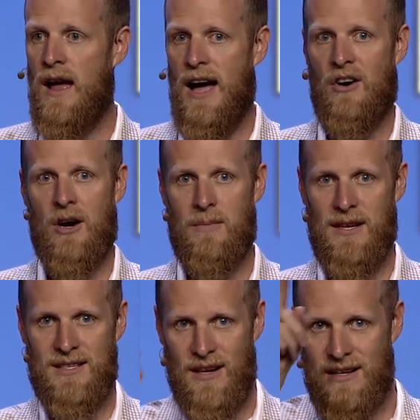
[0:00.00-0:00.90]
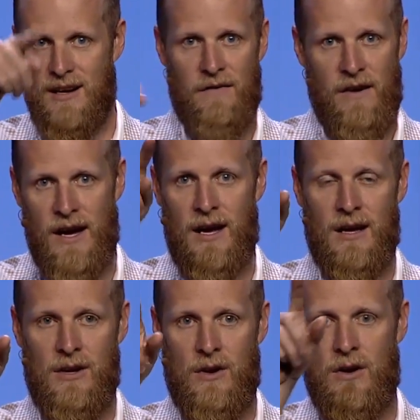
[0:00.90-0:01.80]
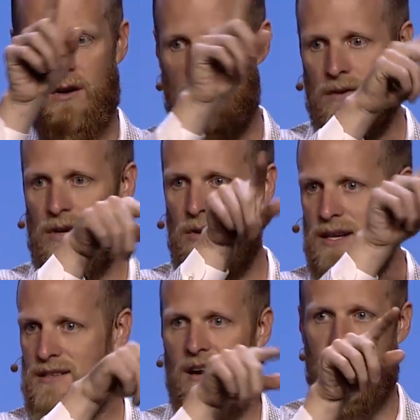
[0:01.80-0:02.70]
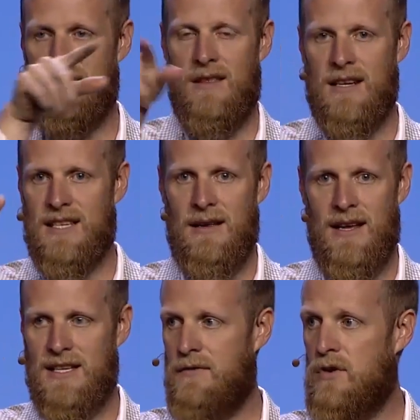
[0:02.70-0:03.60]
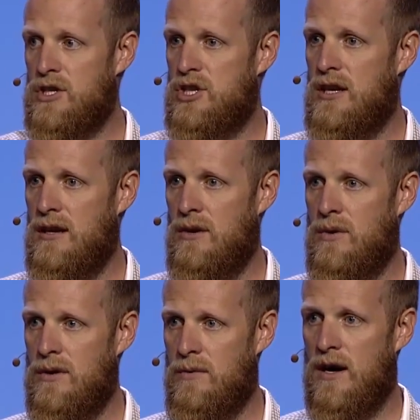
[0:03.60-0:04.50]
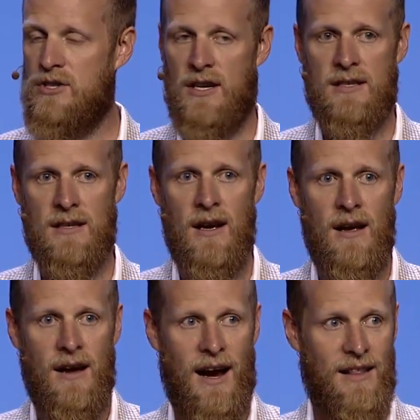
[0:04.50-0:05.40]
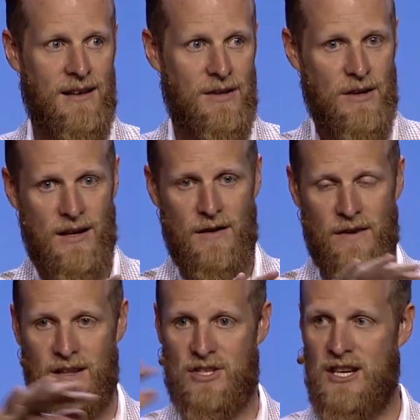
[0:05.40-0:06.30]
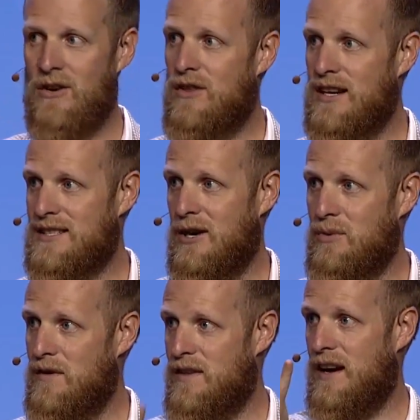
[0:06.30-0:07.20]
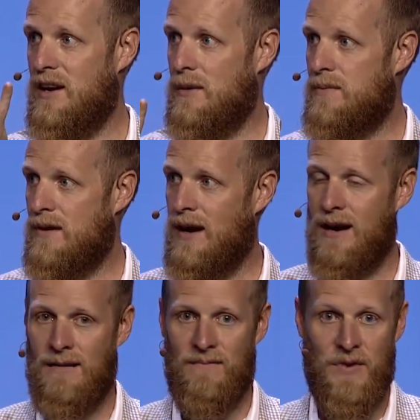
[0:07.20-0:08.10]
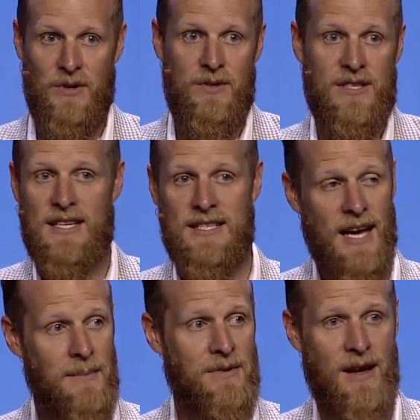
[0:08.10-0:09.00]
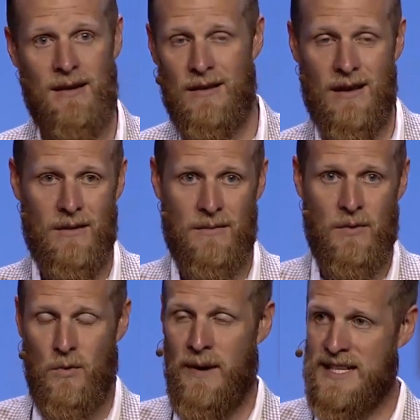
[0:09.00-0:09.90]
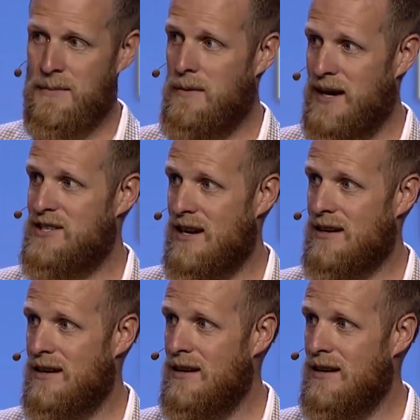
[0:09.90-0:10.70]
how companies, you identify your unique sauce, the things that differentiate you in the projects, and then you identify the shared things that help lift that up. And you just accept that, and who pays my paycheck?